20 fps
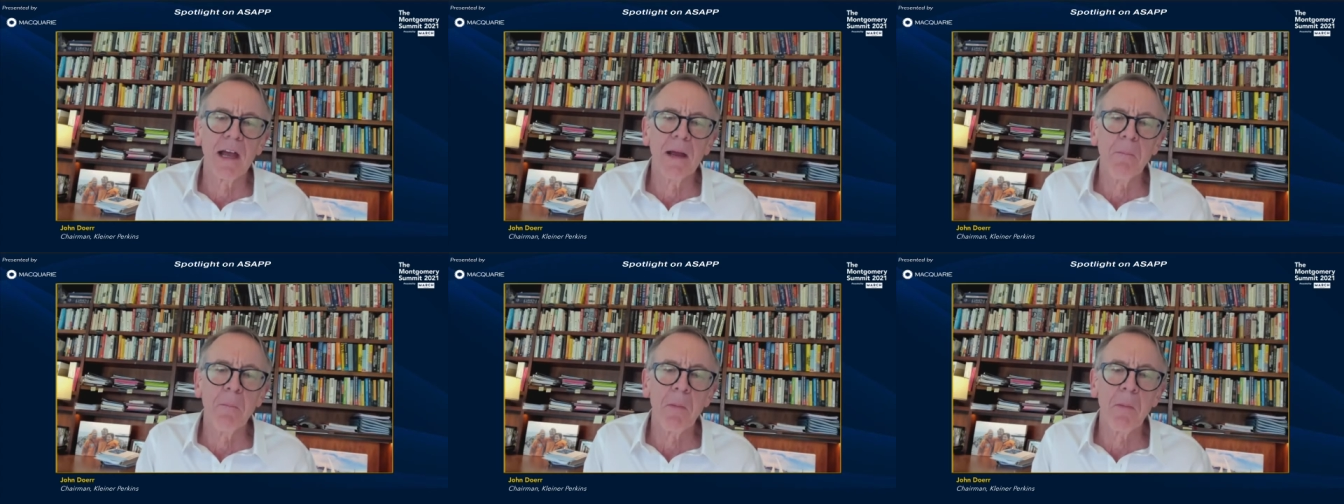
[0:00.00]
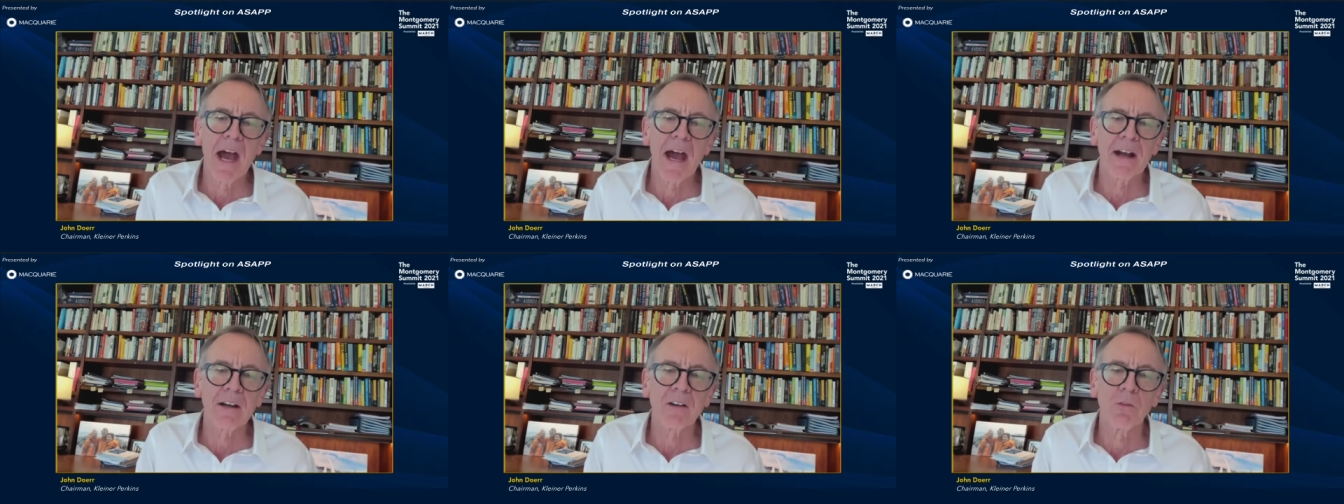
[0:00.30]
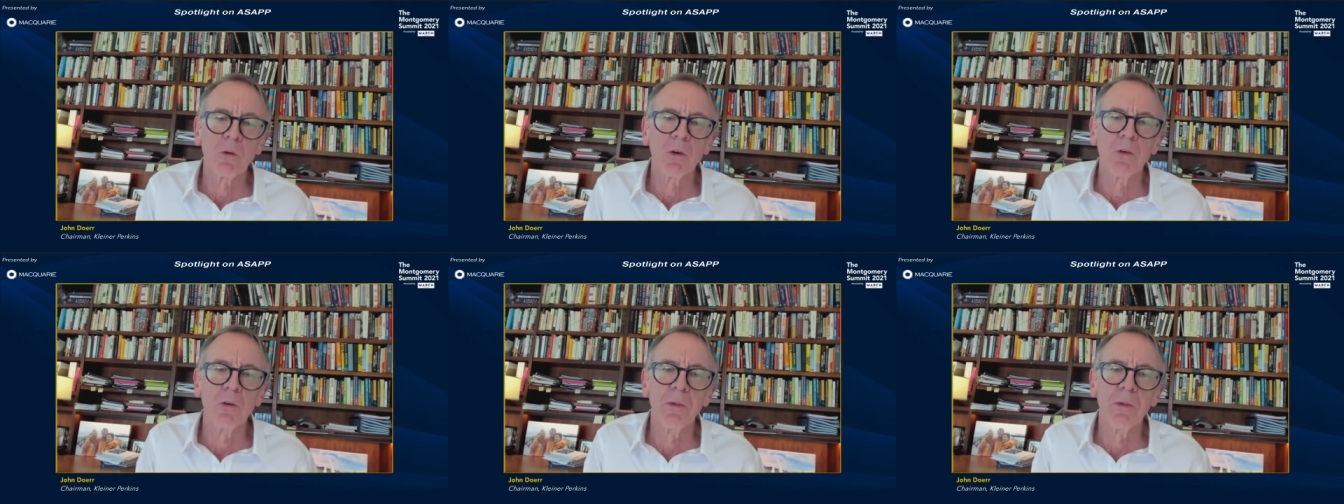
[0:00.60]

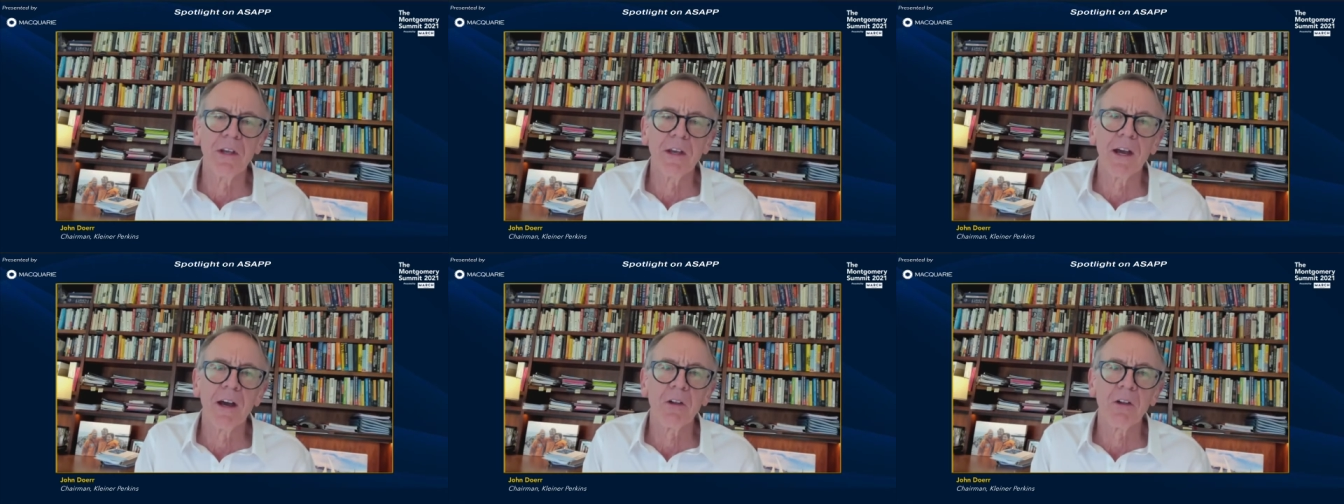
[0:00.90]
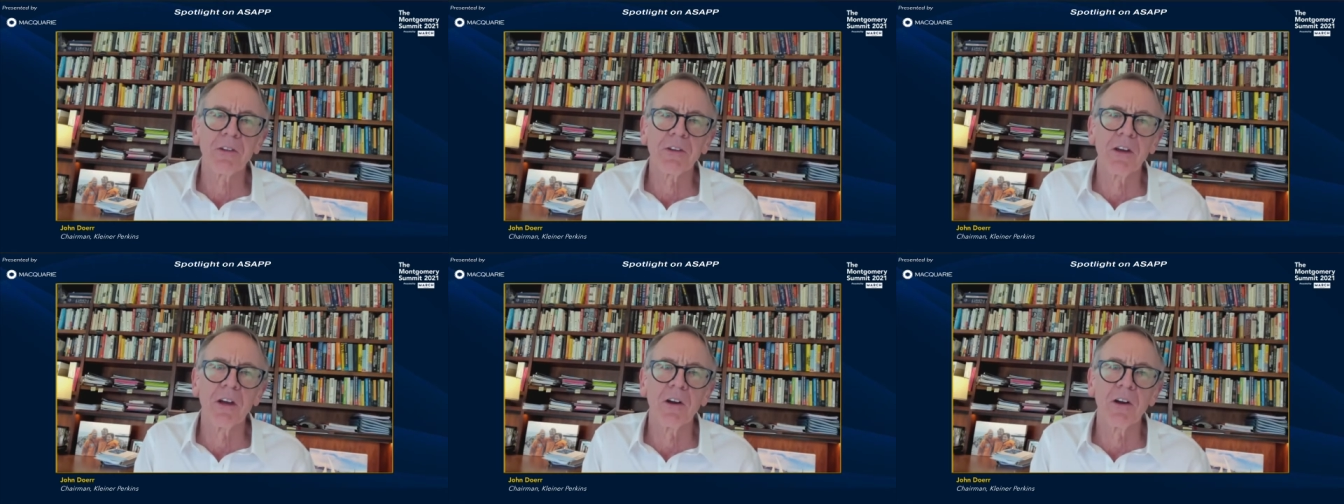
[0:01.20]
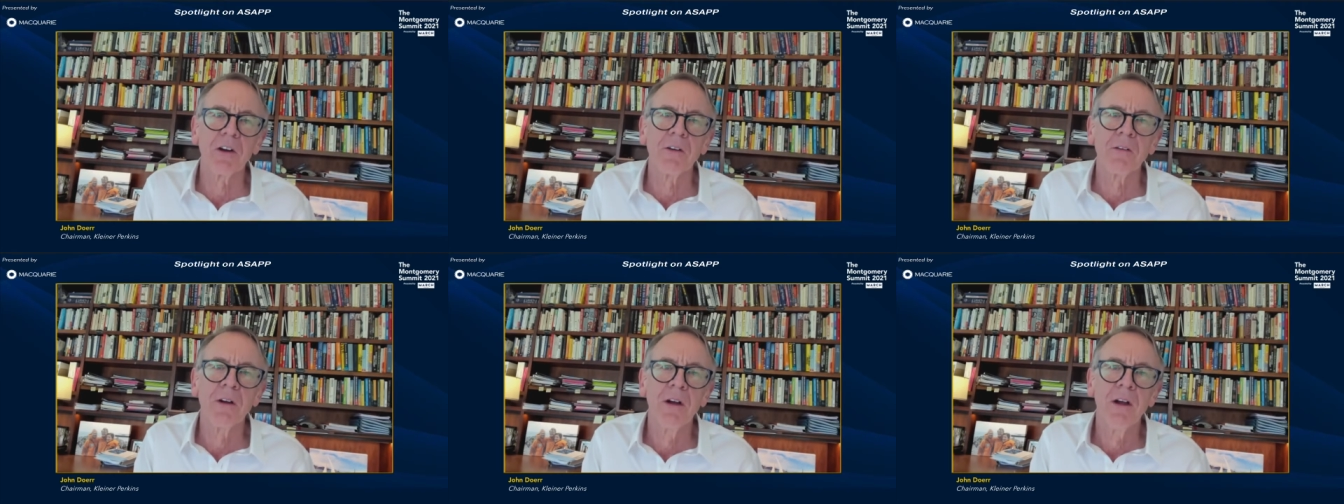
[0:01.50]
impact will be
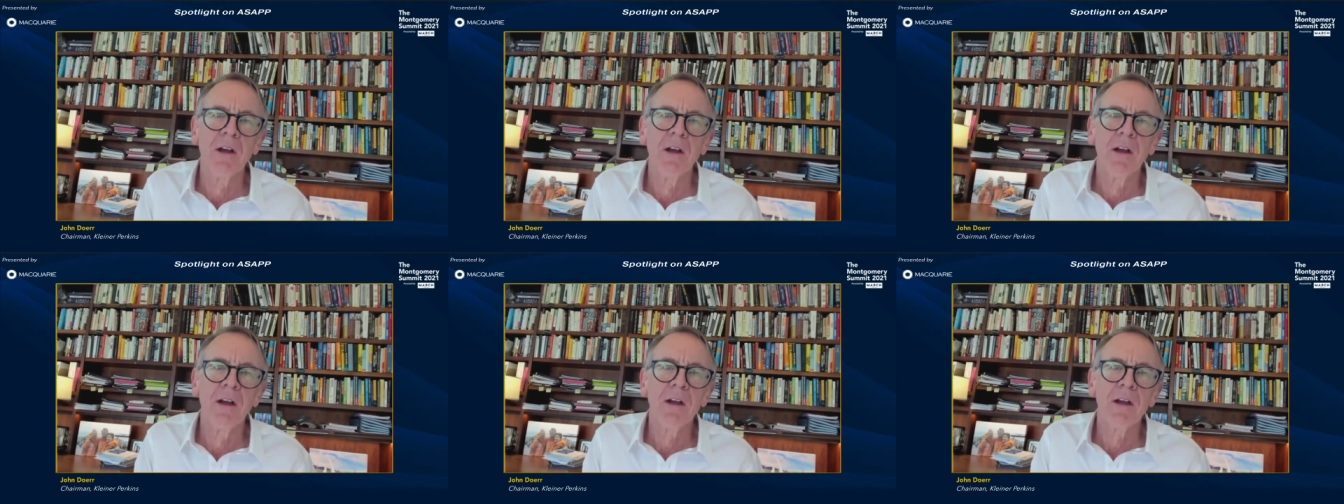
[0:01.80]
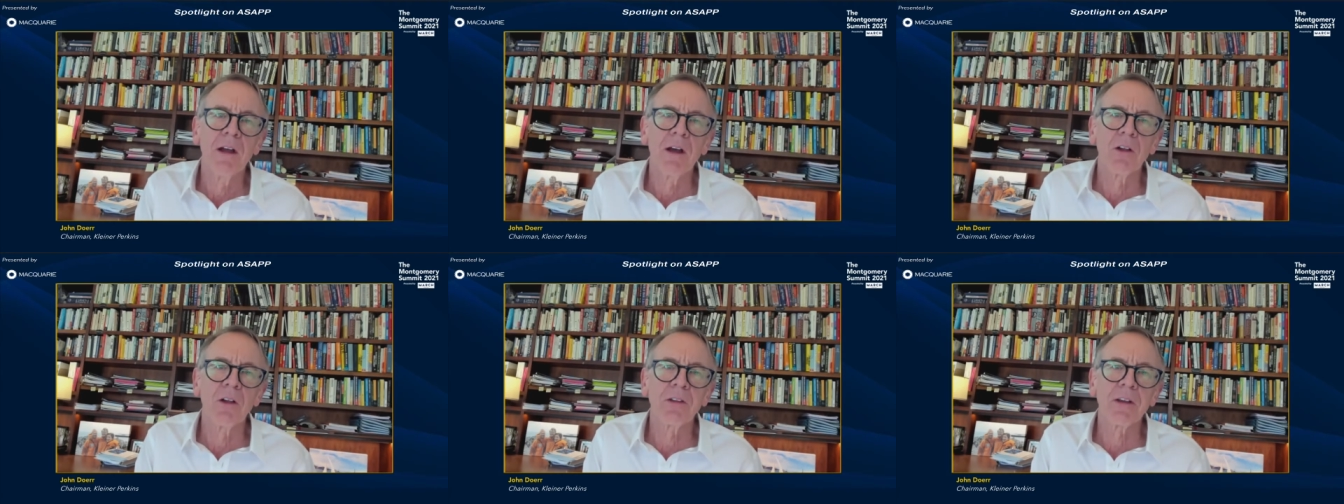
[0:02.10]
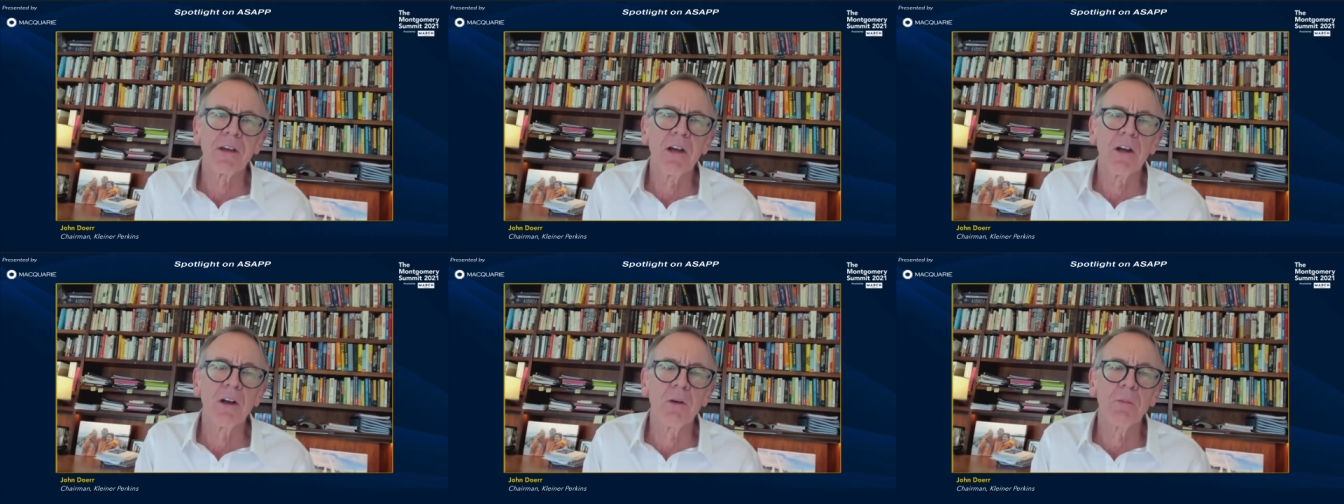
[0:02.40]
healthcare.
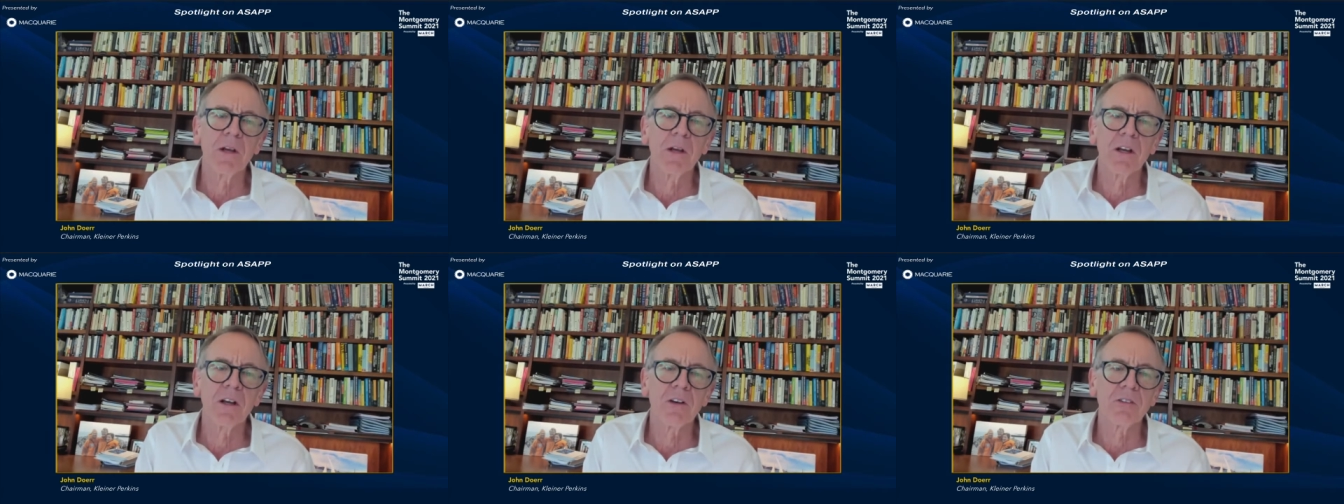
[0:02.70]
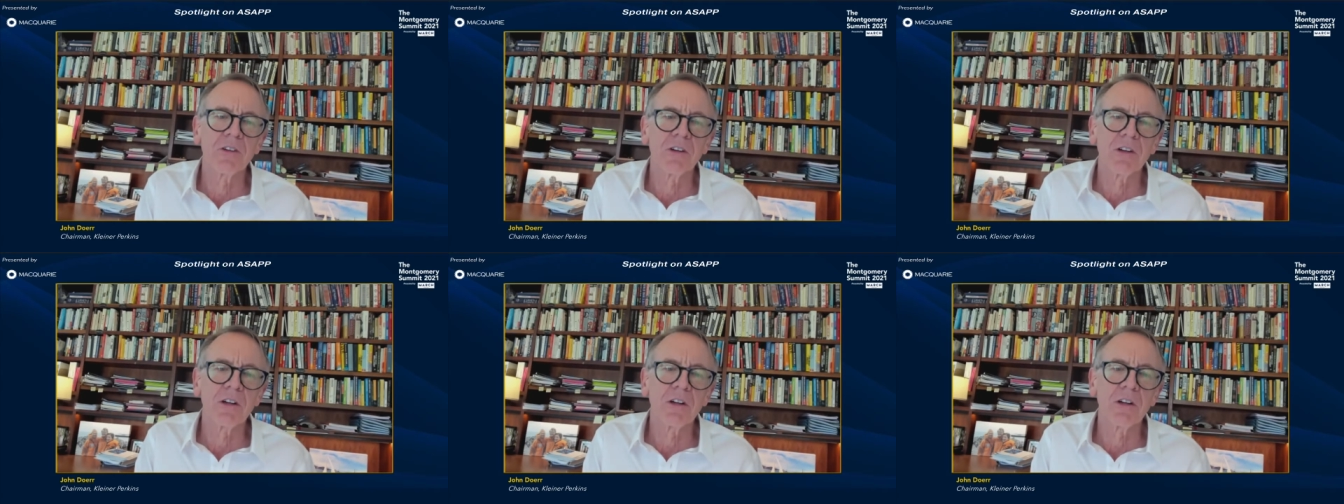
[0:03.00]
Healthcare, because it